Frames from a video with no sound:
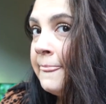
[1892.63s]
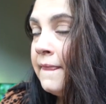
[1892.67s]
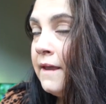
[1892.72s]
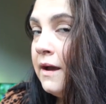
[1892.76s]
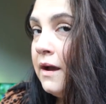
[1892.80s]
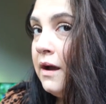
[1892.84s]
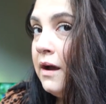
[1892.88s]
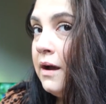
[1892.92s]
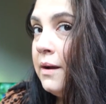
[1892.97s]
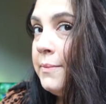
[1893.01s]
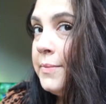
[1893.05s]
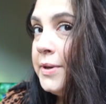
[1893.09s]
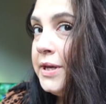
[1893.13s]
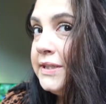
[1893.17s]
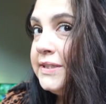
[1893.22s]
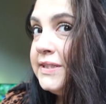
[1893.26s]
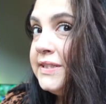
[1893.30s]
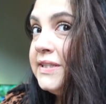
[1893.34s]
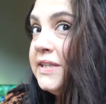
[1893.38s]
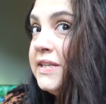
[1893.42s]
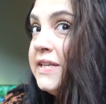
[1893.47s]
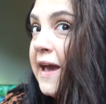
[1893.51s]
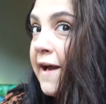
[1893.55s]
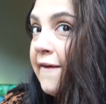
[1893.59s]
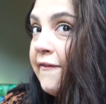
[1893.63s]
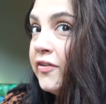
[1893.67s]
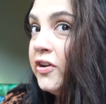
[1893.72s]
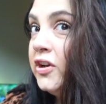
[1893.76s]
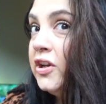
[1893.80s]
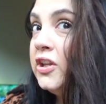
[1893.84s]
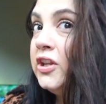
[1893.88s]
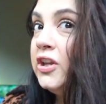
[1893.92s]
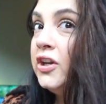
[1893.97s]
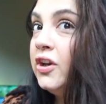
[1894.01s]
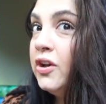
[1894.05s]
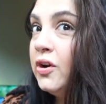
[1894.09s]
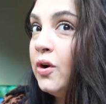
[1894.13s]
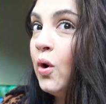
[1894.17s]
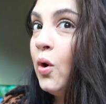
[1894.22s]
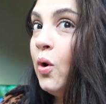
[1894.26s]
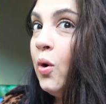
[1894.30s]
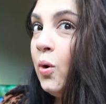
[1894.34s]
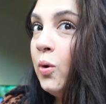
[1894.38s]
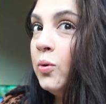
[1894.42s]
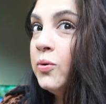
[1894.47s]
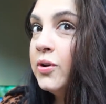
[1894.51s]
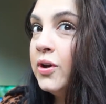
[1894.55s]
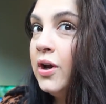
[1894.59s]
um, it's definitely gonna
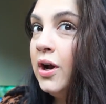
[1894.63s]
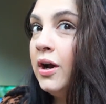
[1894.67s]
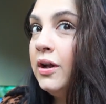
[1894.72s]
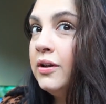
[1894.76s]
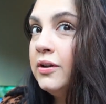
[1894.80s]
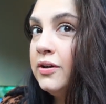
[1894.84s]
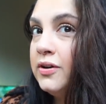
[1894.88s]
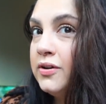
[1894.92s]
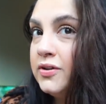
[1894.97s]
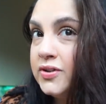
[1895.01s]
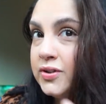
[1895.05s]
hold color.